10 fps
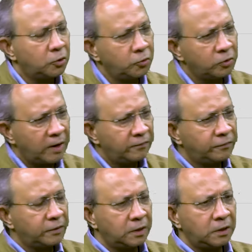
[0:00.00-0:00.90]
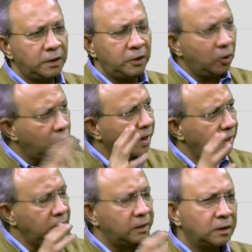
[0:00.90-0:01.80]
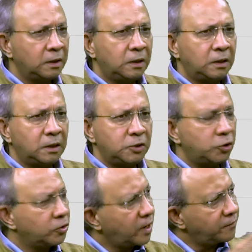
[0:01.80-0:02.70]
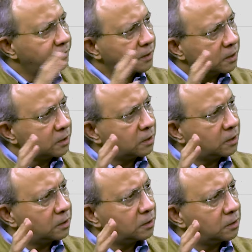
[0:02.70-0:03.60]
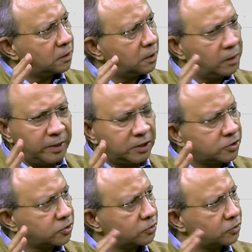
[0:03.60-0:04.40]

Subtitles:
Do you have in your mind geographical limits